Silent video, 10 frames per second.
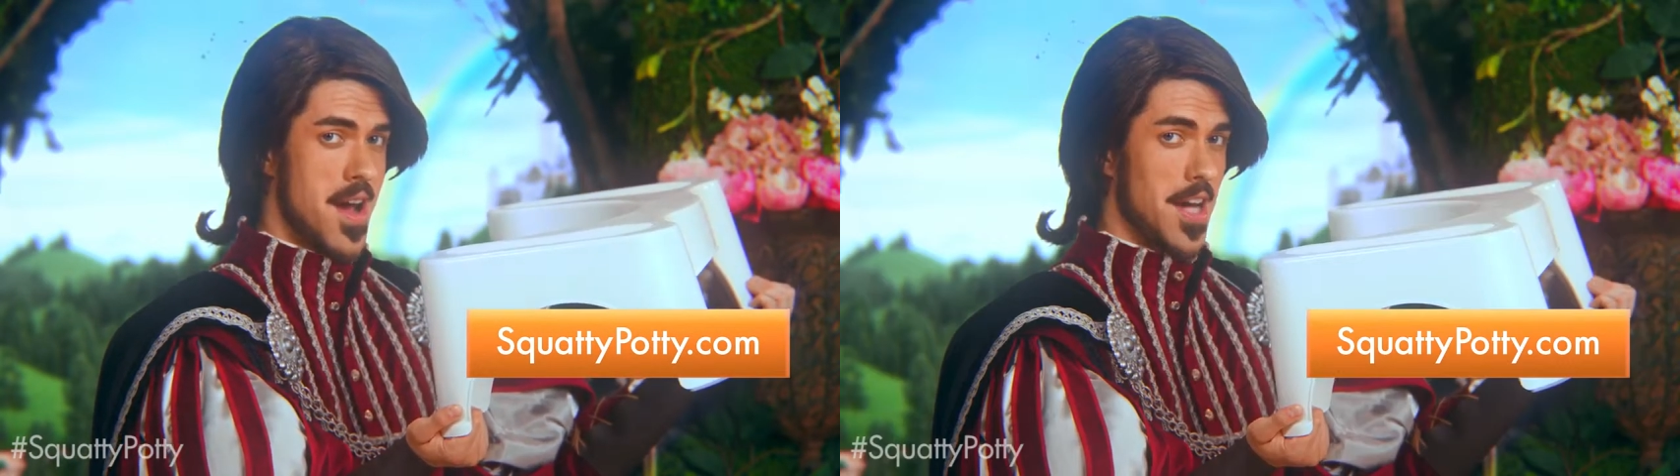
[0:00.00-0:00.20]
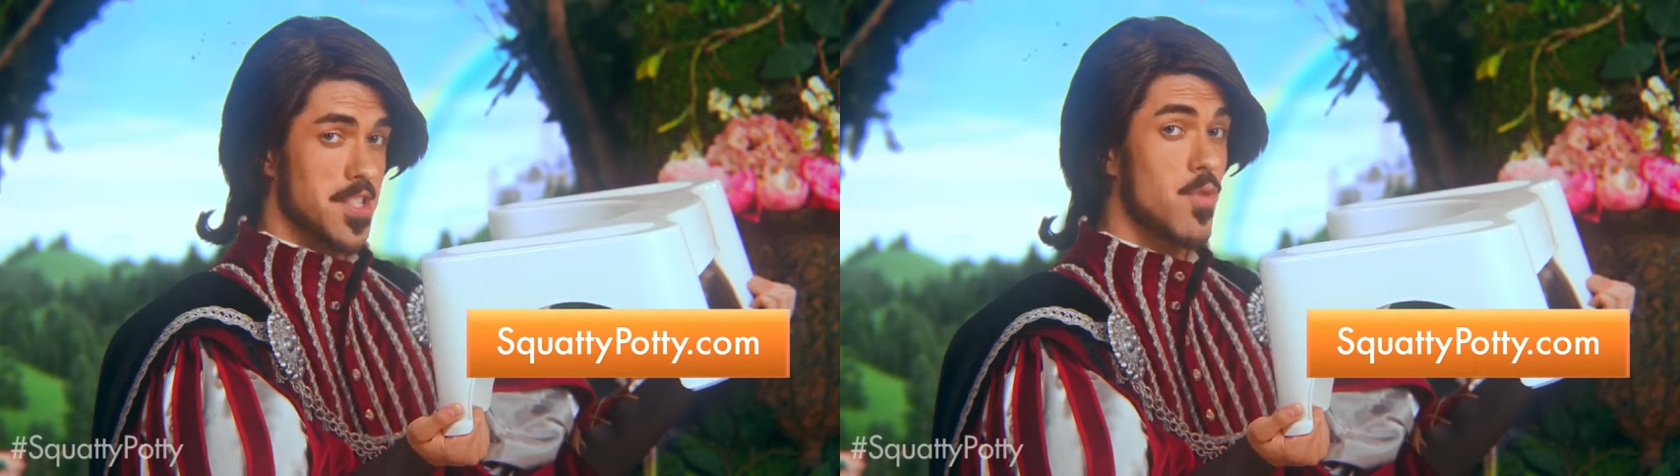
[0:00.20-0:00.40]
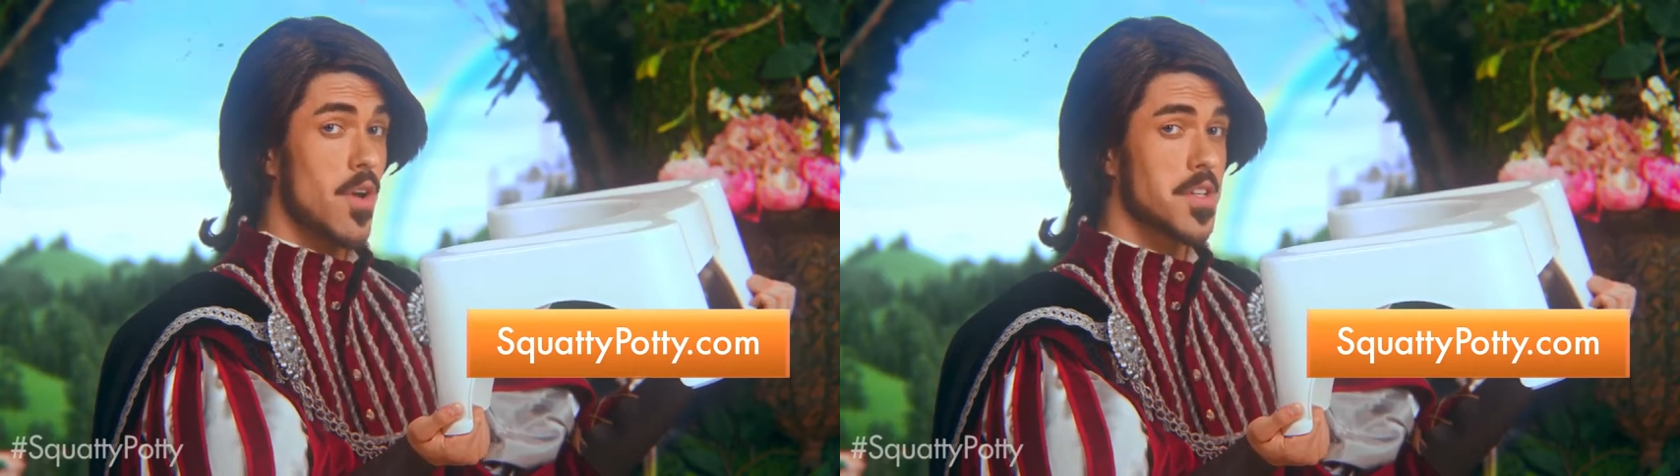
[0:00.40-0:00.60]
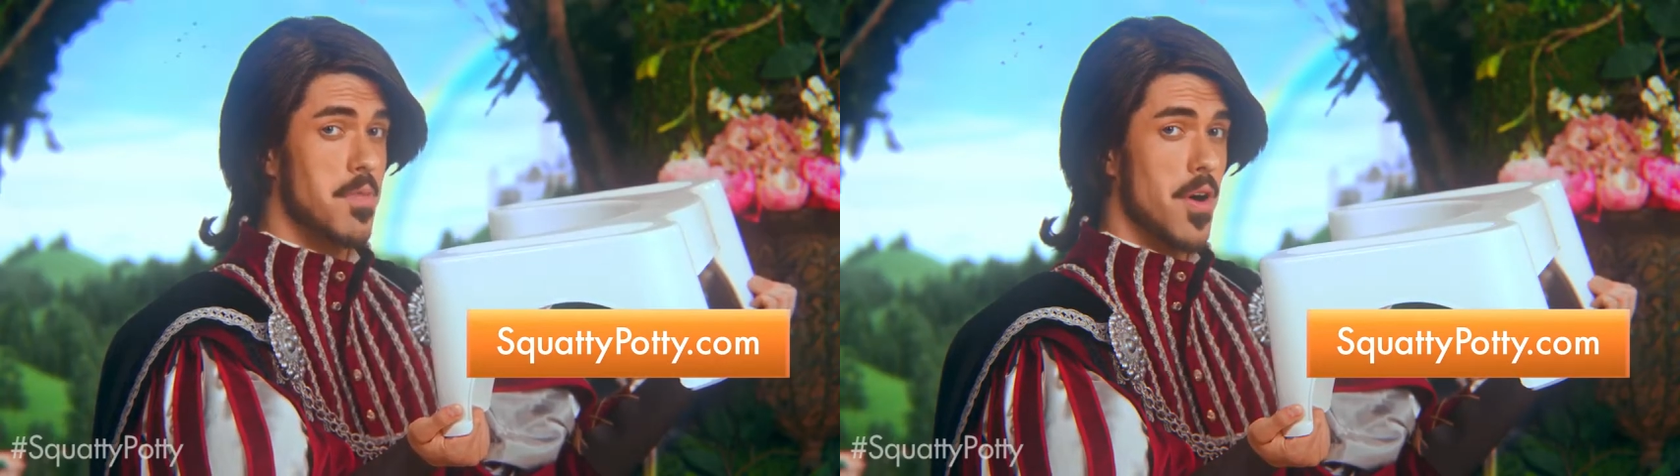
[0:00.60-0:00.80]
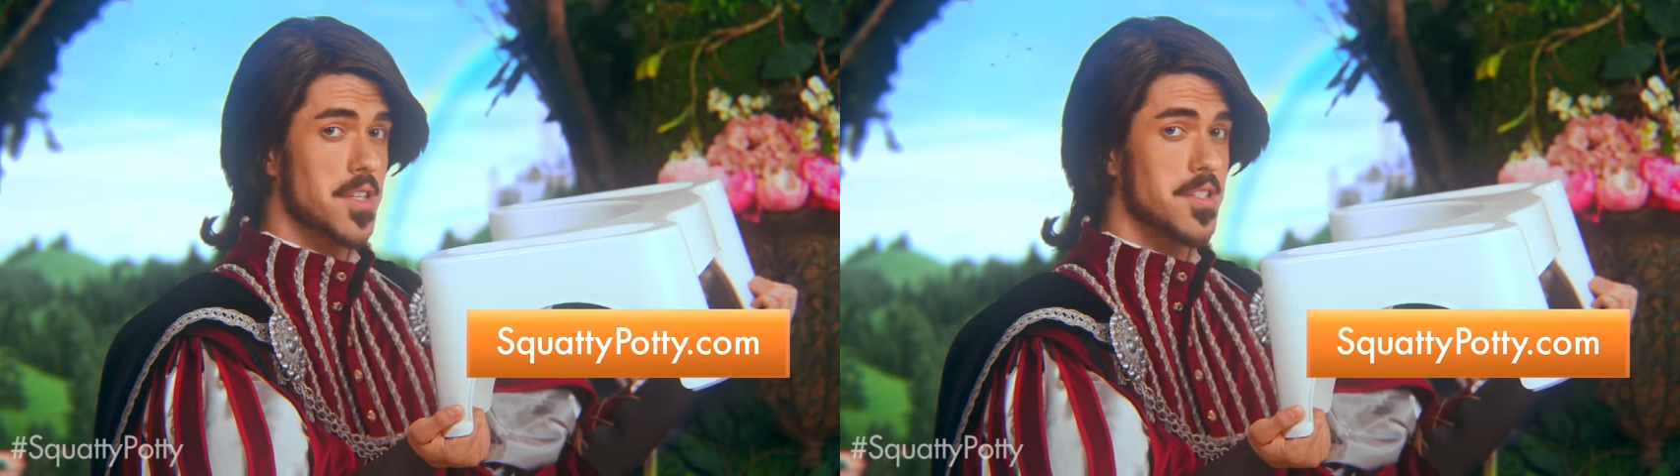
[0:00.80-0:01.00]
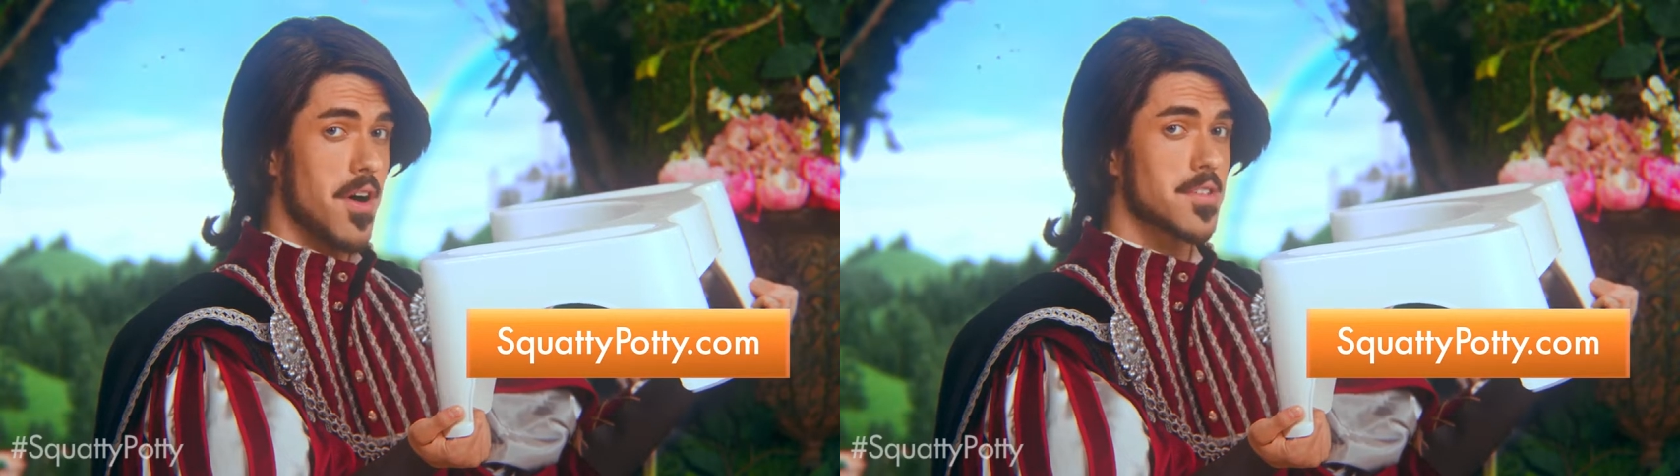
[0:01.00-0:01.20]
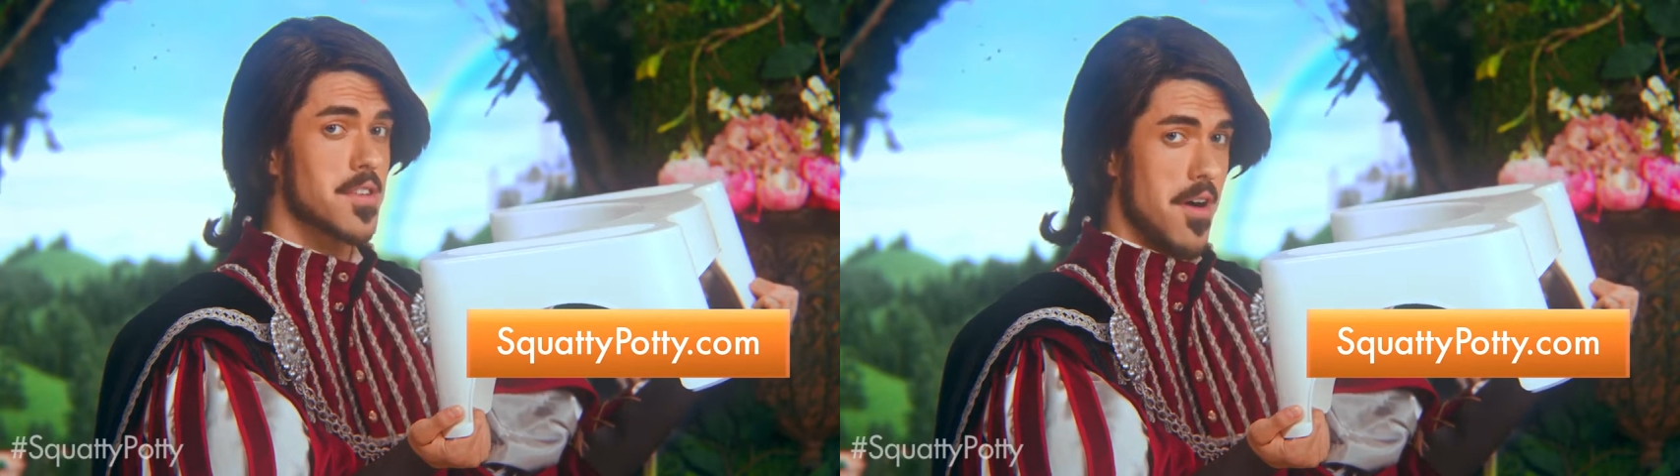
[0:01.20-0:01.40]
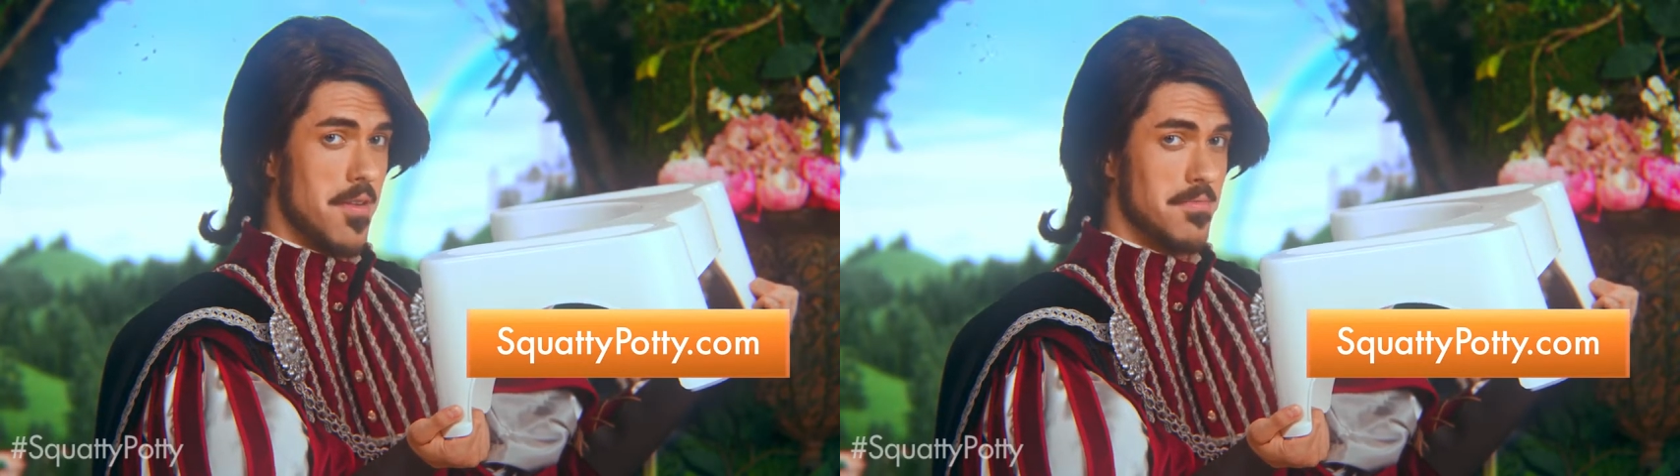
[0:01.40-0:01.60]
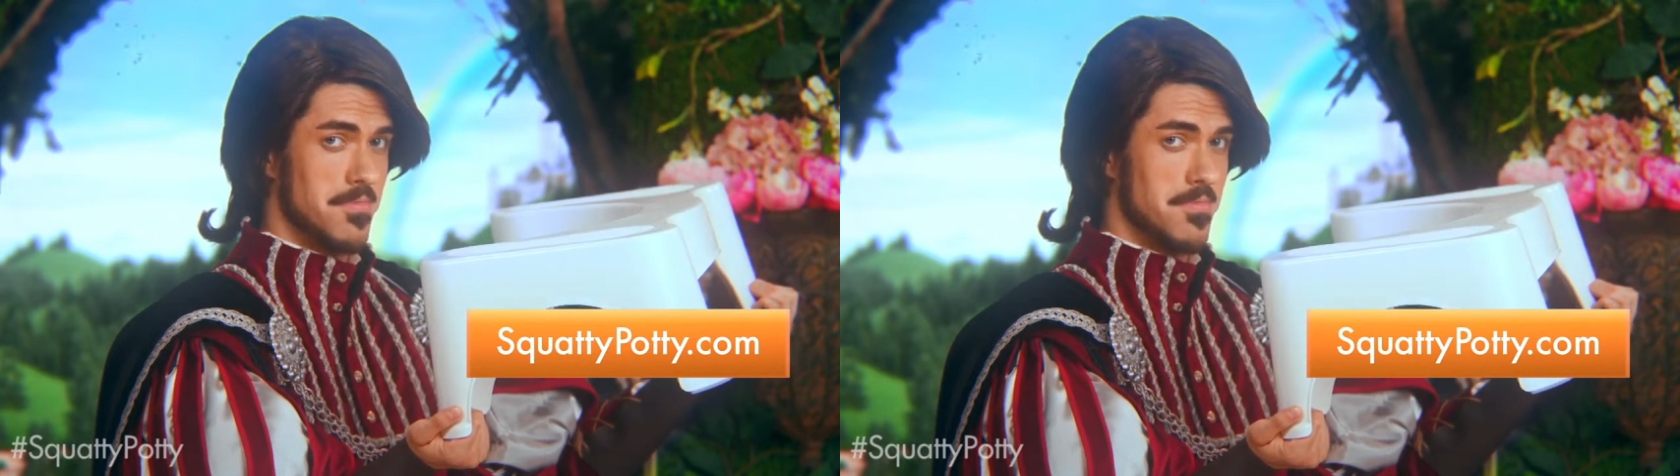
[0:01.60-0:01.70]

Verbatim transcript: at squattypotty.com.